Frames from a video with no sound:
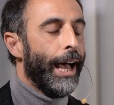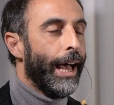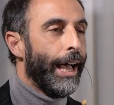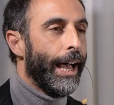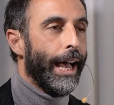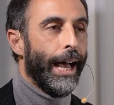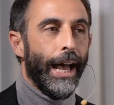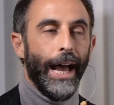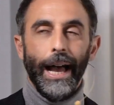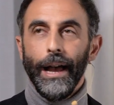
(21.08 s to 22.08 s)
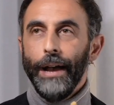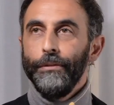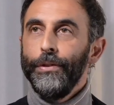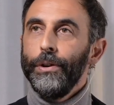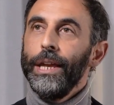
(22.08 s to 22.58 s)
a
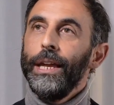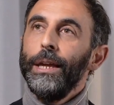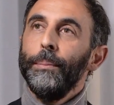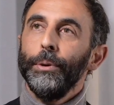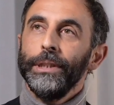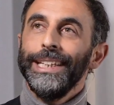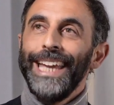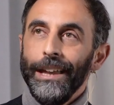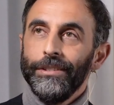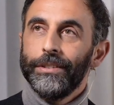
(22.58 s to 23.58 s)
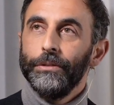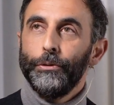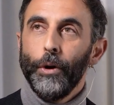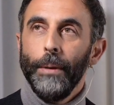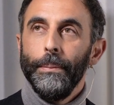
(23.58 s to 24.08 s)
very important guest
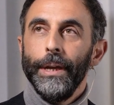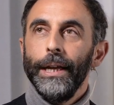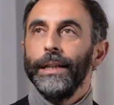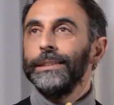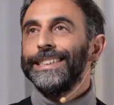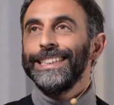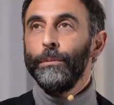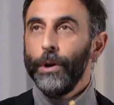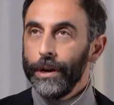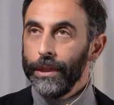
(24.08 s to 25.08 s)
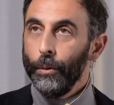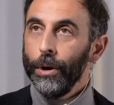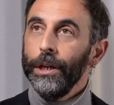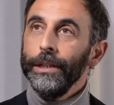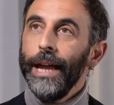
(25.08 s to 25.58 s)
from somewhere in the
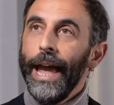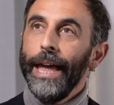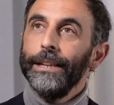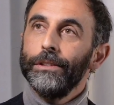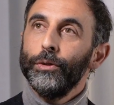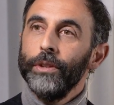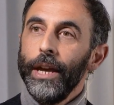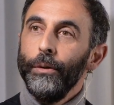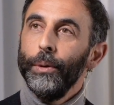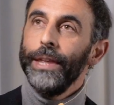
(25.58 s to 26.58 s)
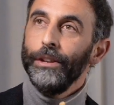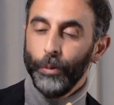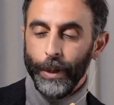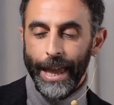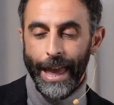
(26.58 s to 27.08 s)
world. And today with
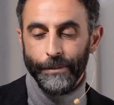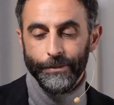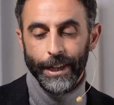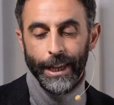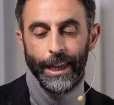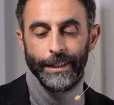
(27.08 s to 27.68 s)
us we have